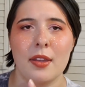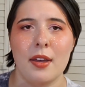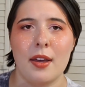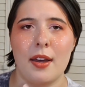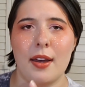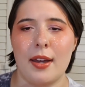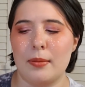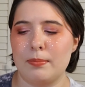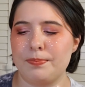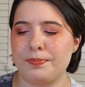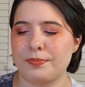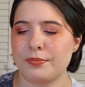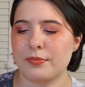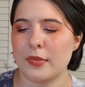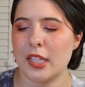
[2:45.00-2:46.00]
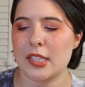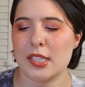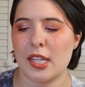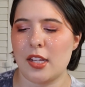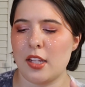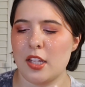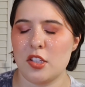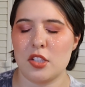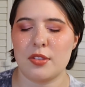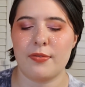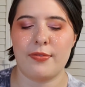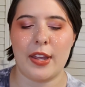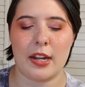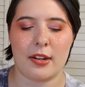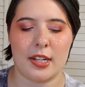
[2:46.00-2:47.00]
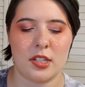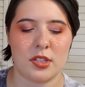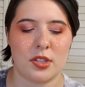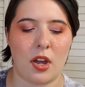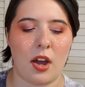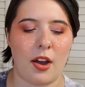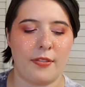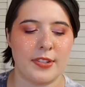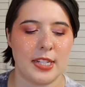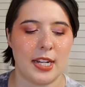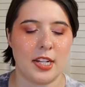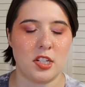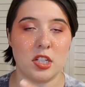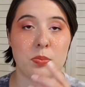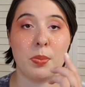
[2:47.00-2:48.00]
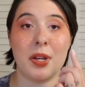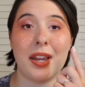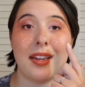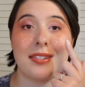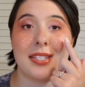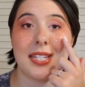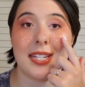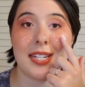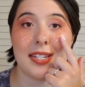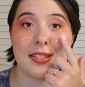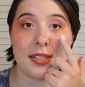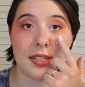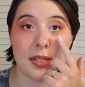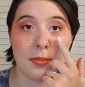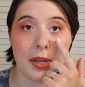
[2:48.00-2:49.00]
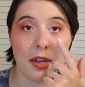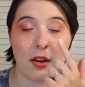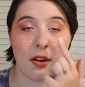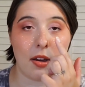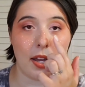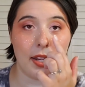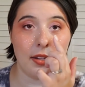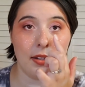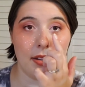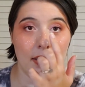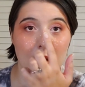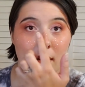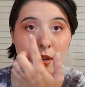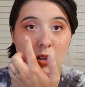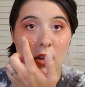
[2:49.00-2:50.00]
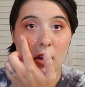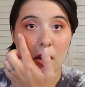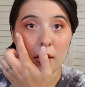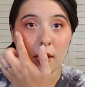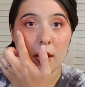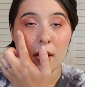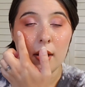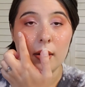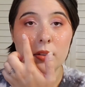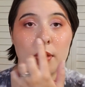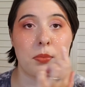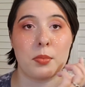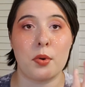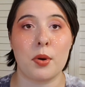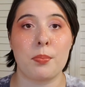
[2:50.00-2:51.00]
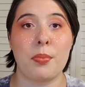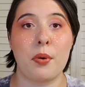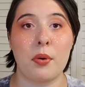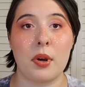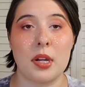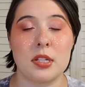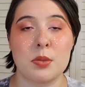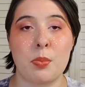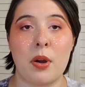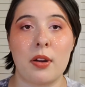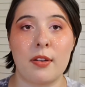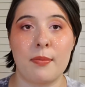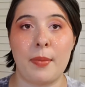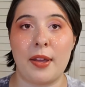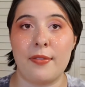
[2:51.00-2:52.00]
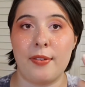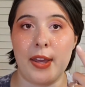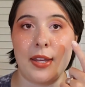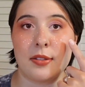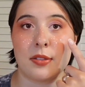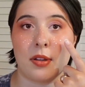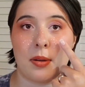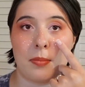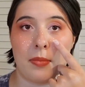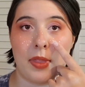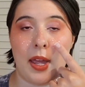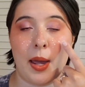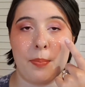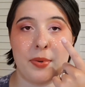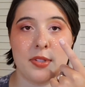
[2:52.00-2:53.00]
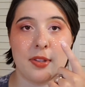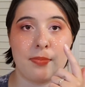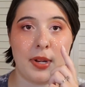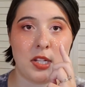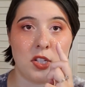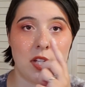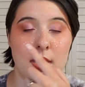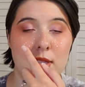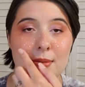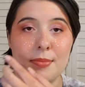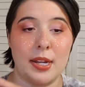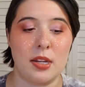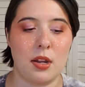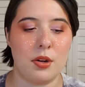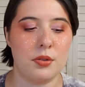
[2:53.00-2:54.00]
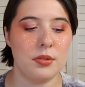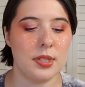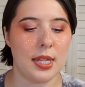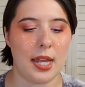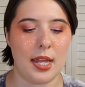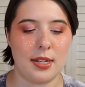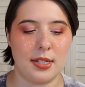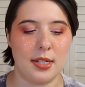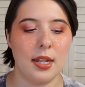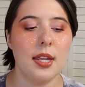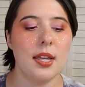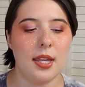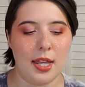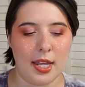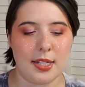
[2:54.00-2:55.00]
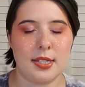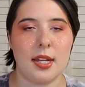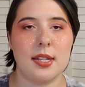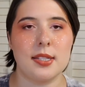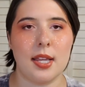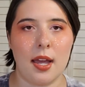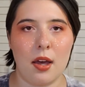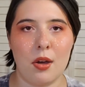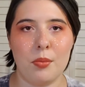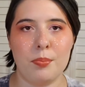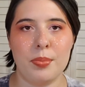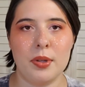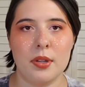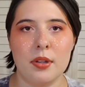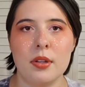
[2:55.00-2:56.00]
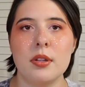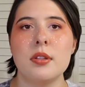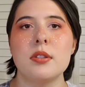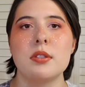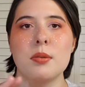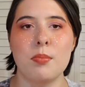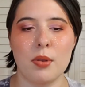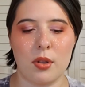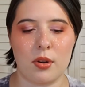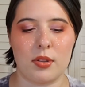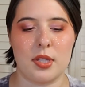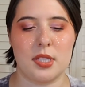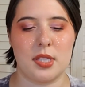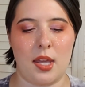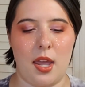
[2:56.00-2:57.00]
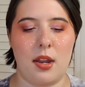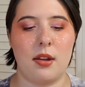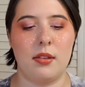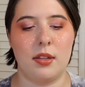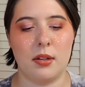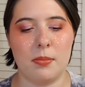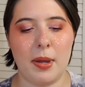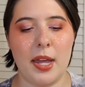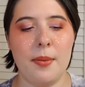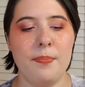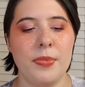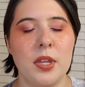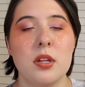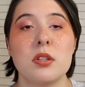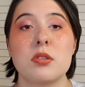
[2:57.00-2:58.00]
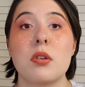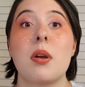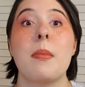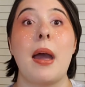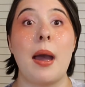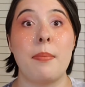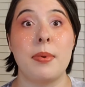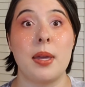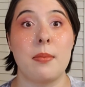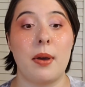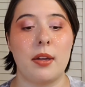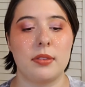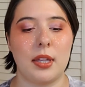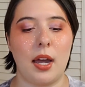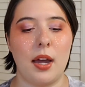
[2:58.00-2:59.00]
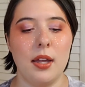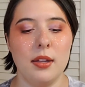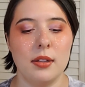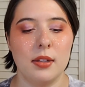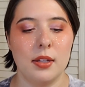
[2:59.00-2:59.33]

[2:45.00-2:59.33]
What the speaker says: It's just very soft, and I just put a teensy bit on along the more porous part of my face on the apples of my cheeks and my nose, and it does help to blur the skin a little bit, so I'm happy about that.